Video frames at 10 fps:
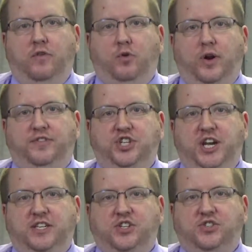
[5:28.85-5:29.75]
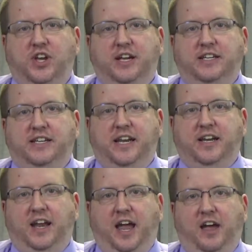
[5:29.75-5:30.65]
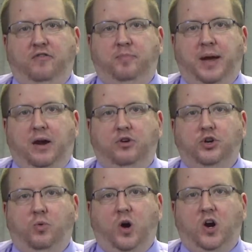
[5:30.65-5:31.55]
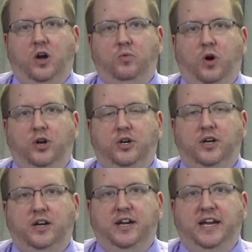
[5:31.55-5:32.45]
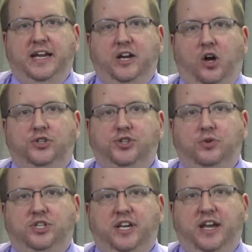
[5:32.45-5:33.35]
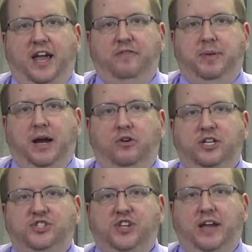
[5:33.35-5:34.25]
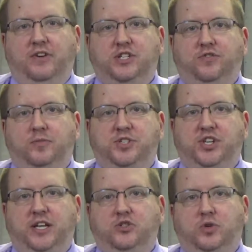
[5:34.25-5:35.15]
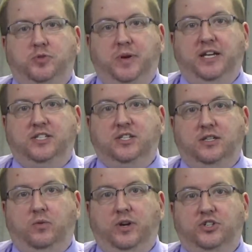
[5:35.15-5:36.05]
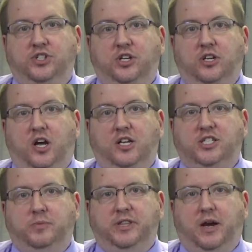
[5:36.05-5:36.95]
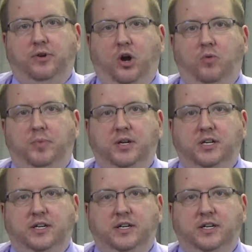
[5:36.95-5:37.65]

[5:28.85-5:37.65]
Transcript: For if Jesus didn't have power to walk on water, he also didn't have power to save us from sins, which means that we are still lost and without hope.